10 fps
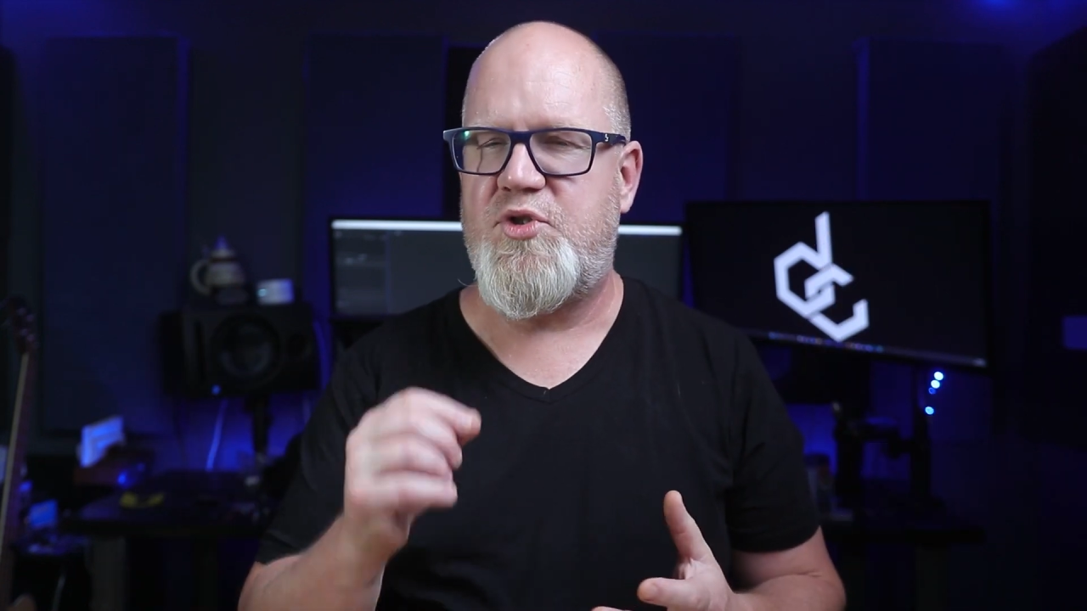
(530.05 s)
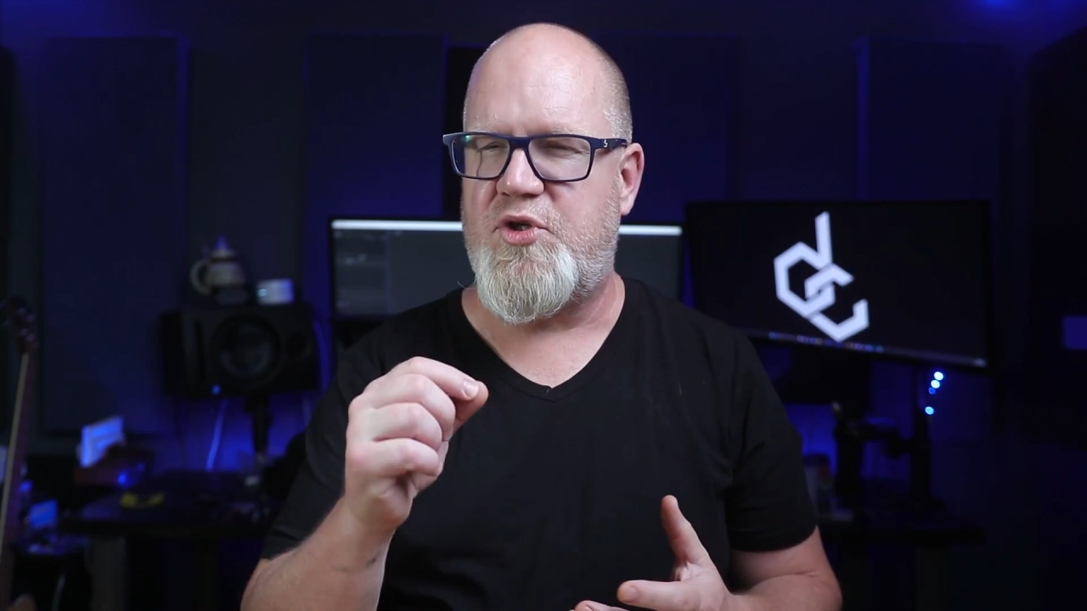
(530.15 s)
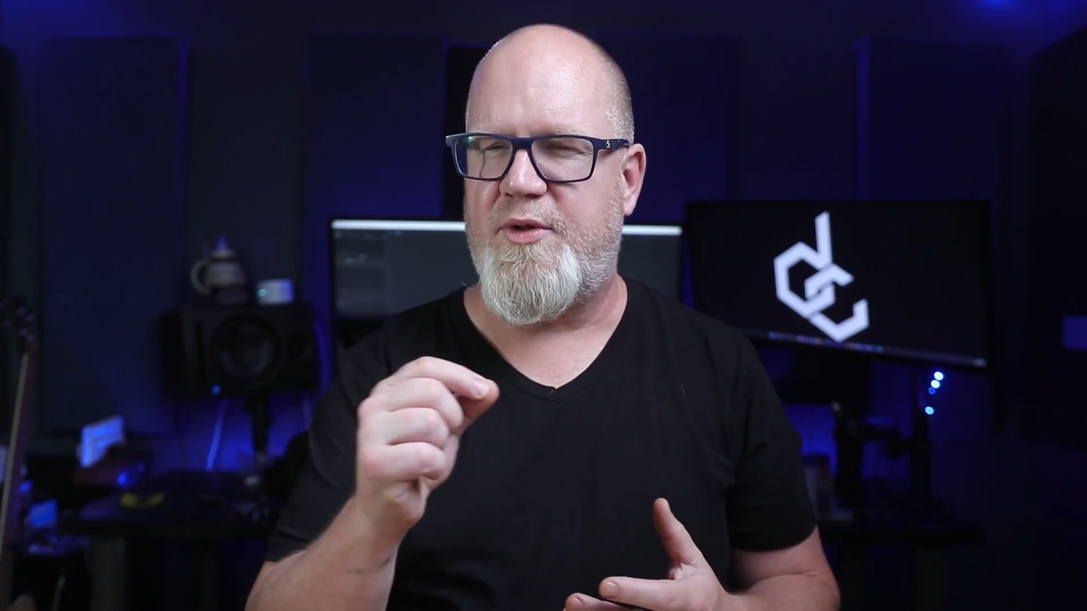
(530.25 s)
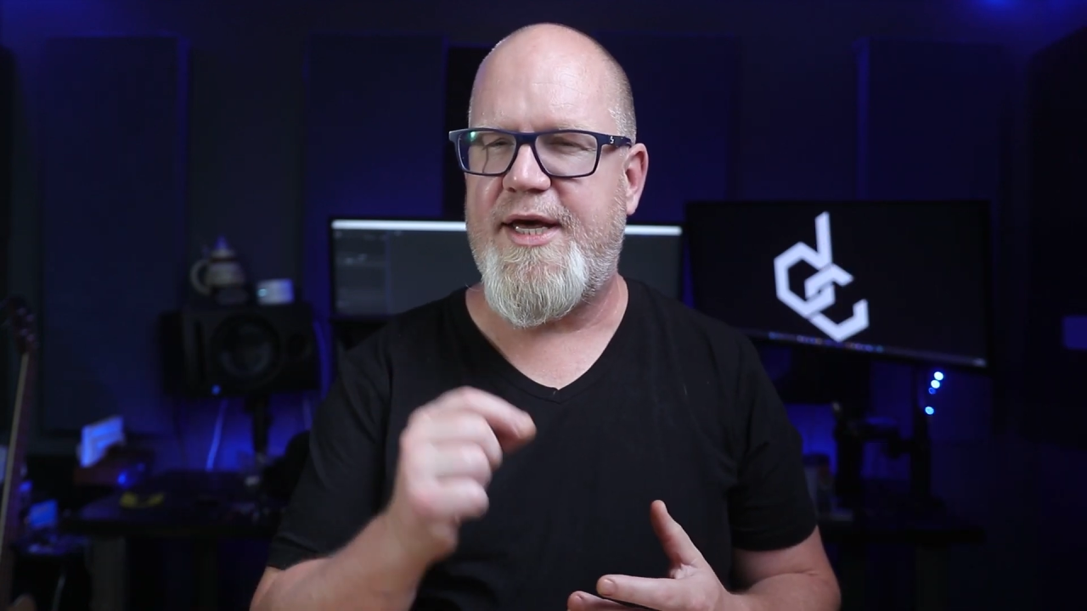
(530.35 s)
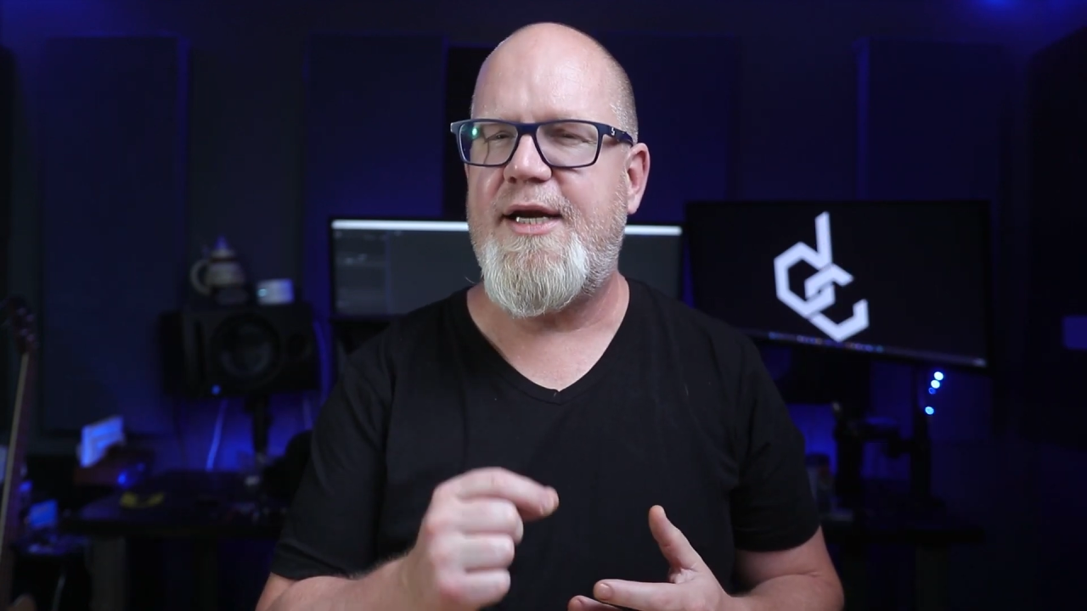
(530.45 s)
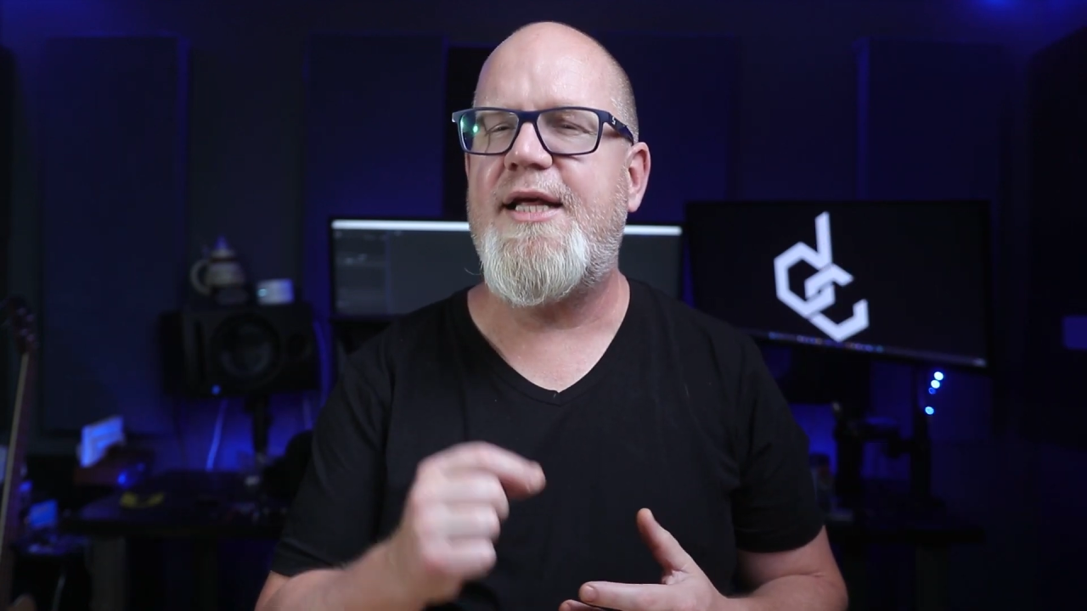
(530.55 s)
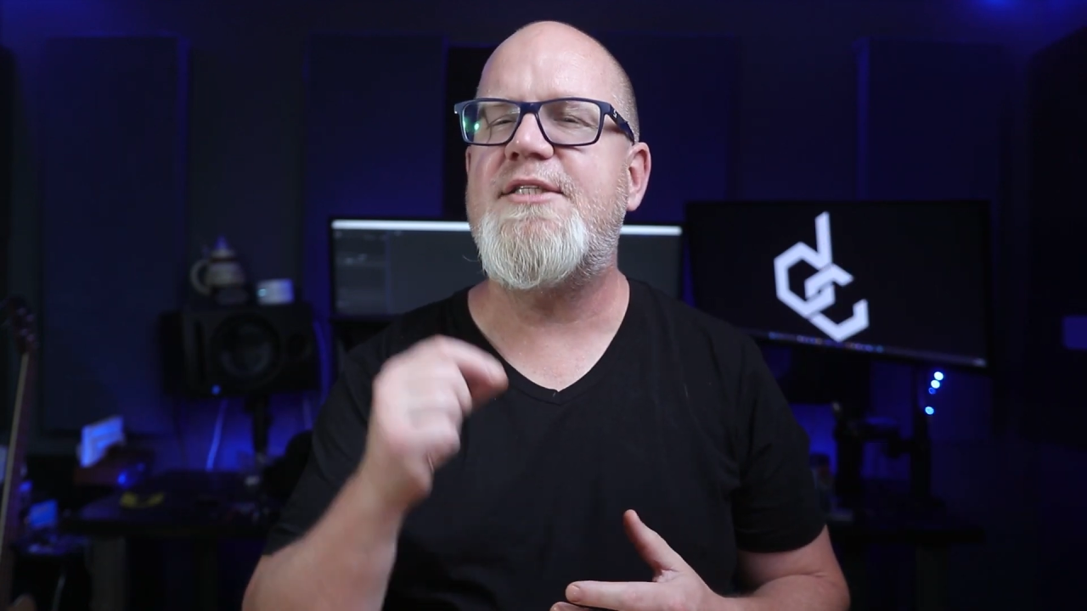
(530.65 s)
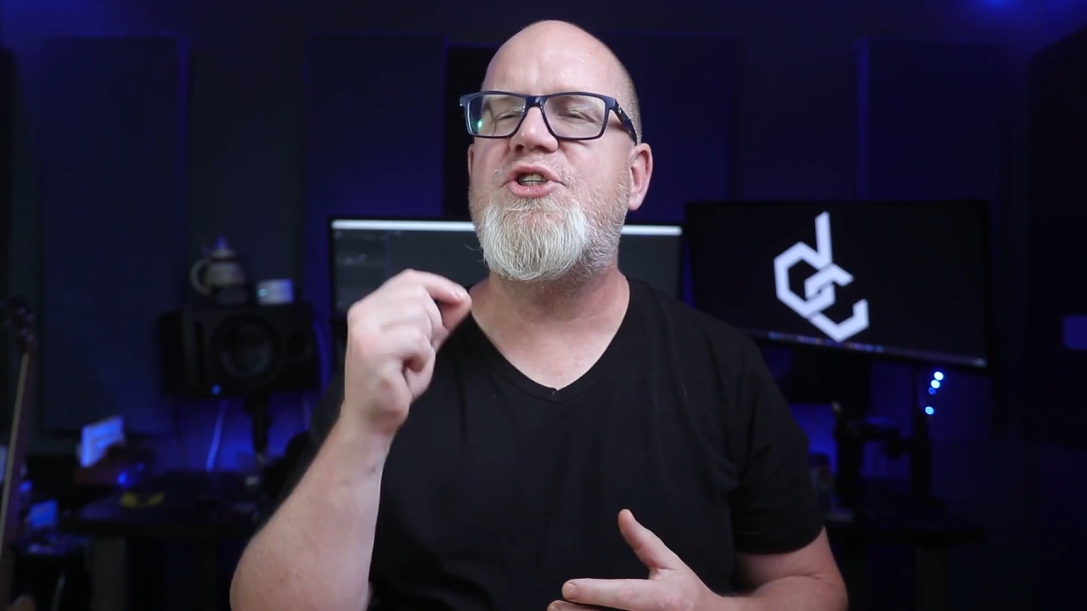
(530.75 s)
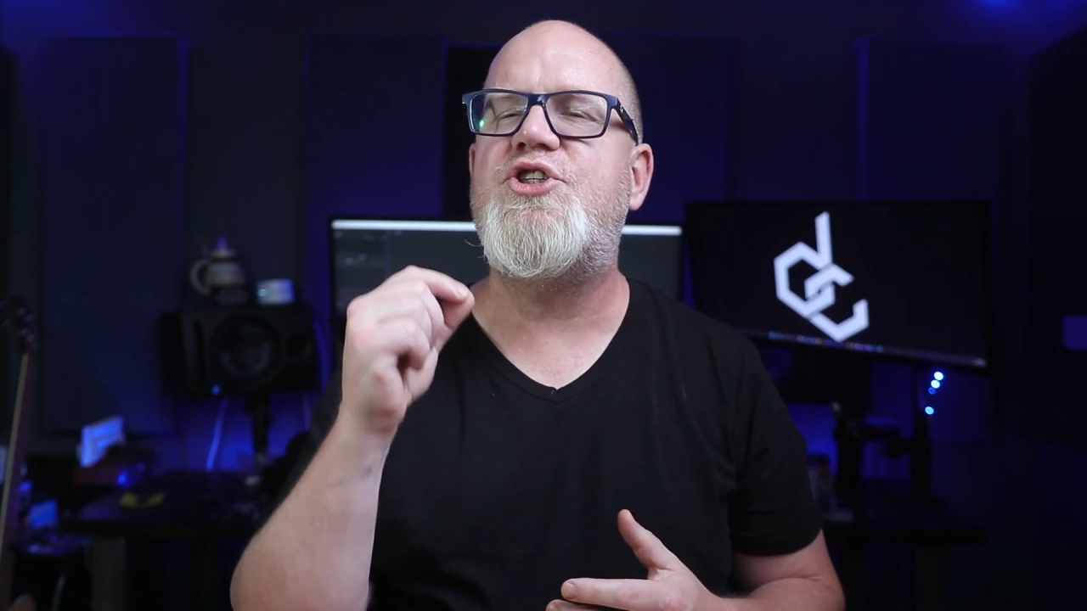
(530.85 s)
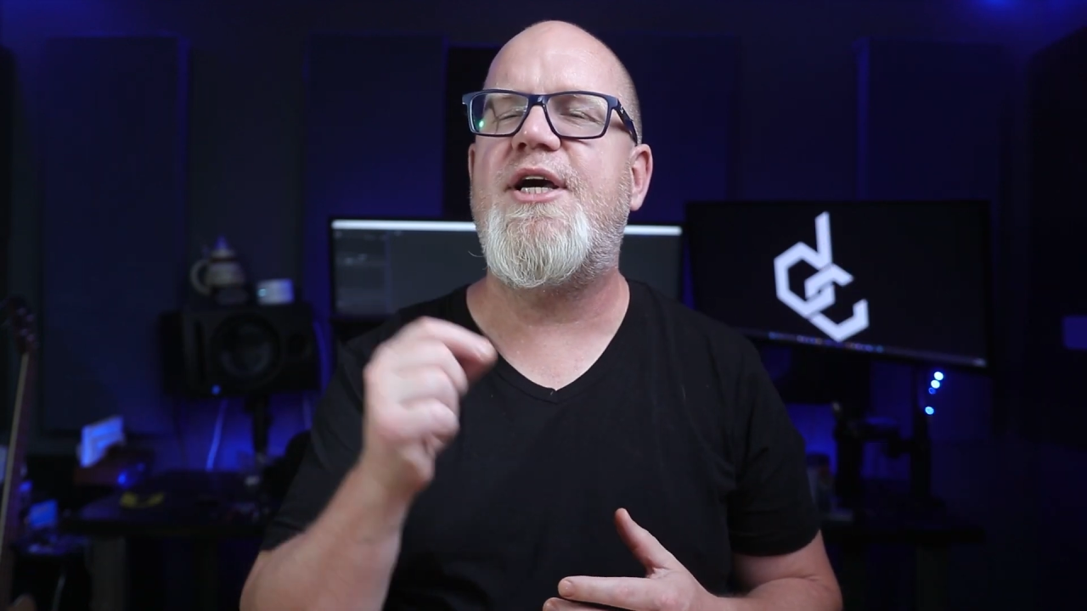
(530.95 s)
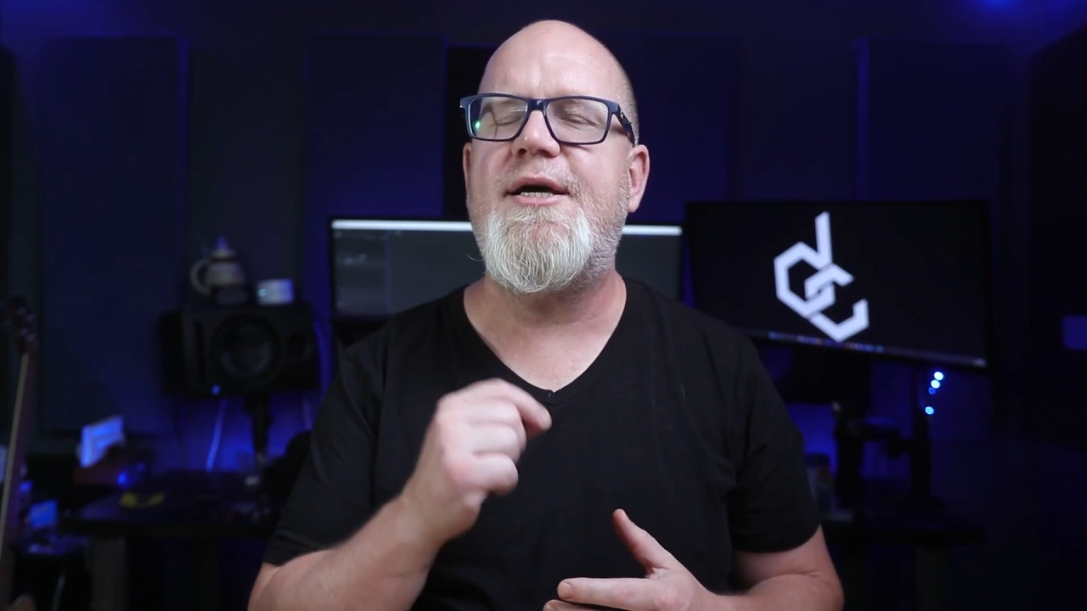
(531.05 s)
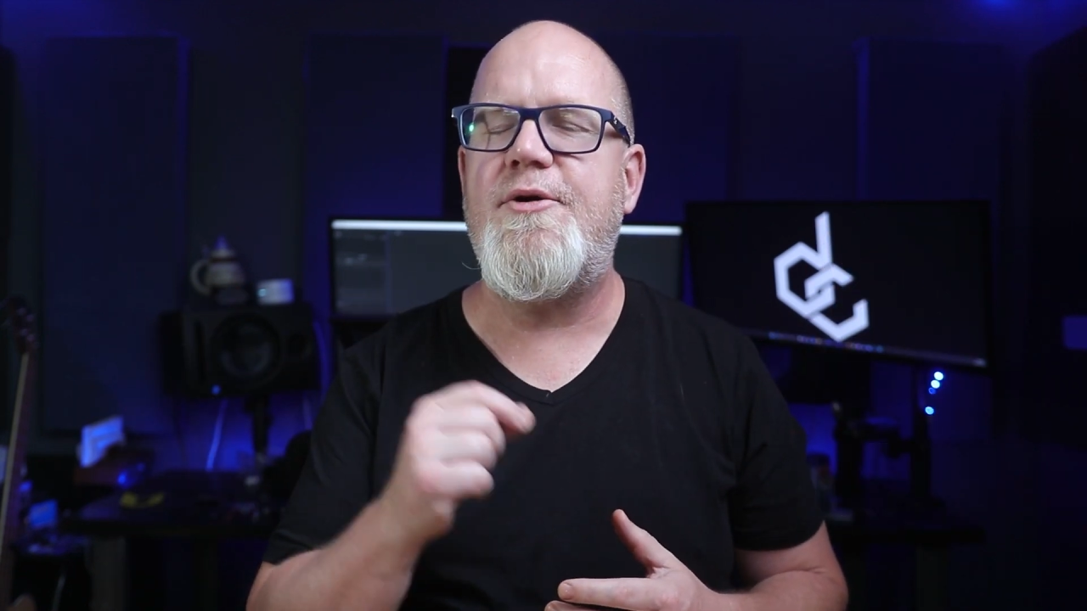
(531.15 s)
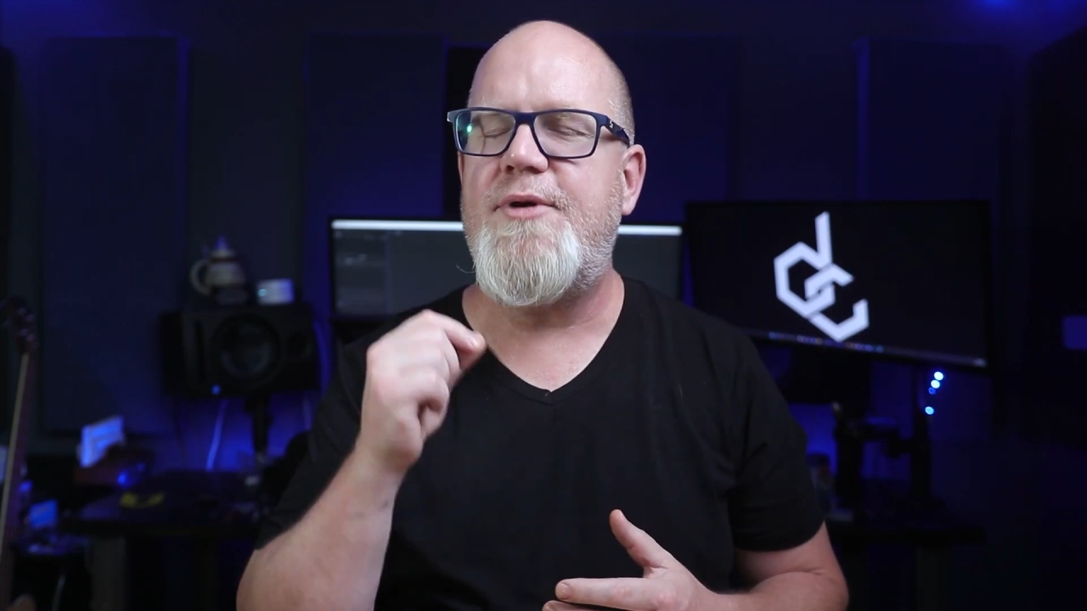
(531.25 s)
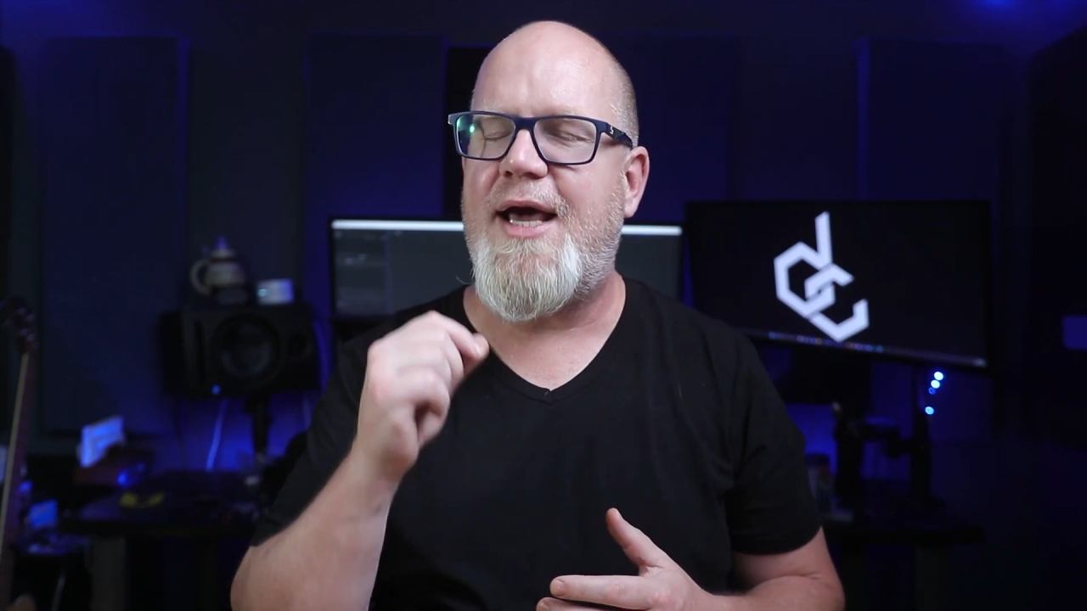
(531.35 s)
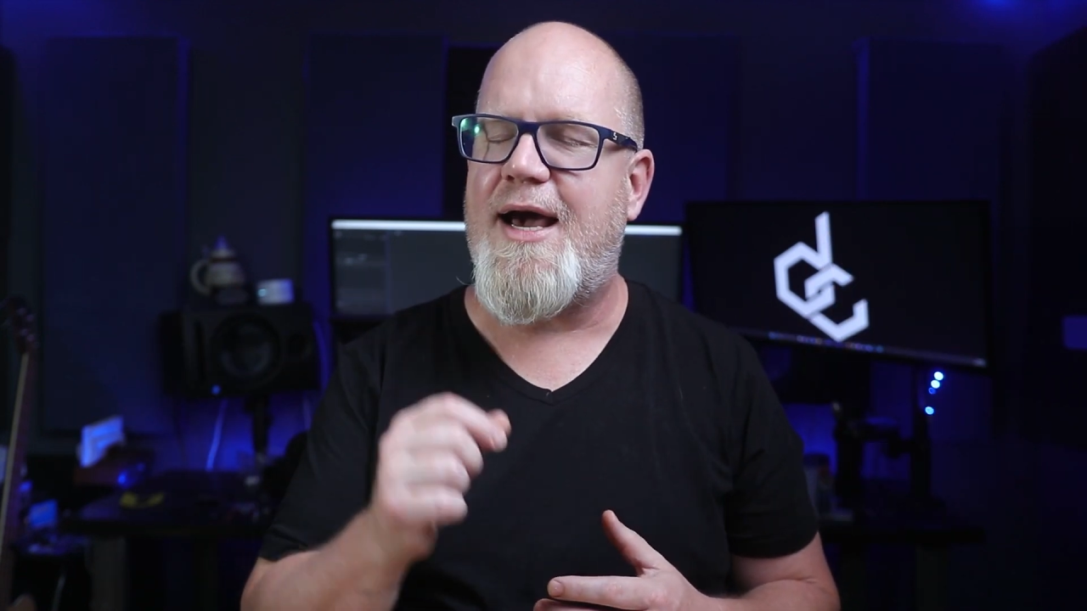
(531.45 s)
So then let's check
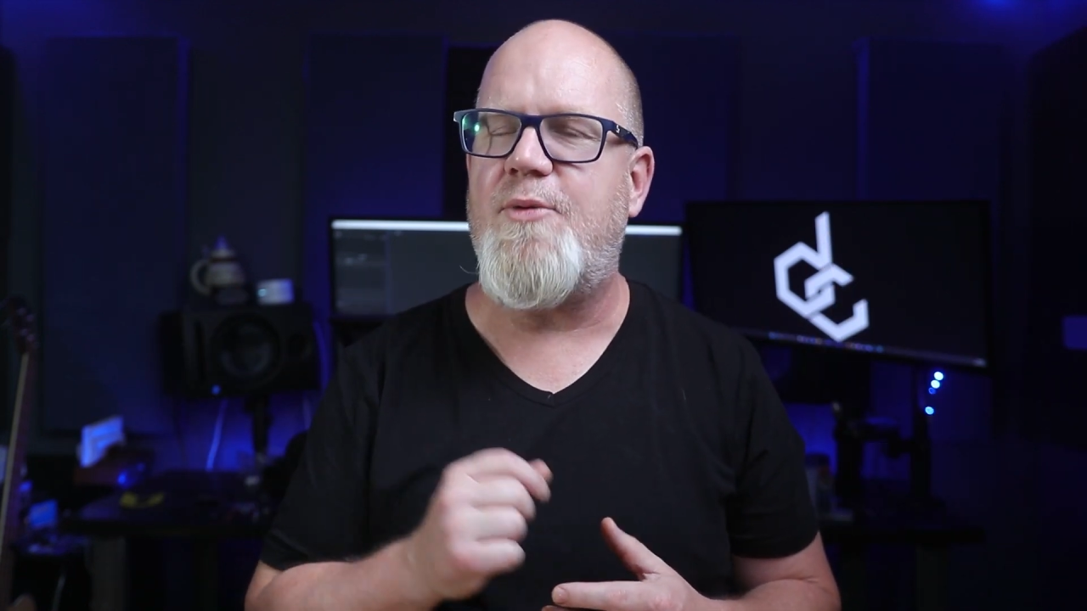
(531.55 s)
out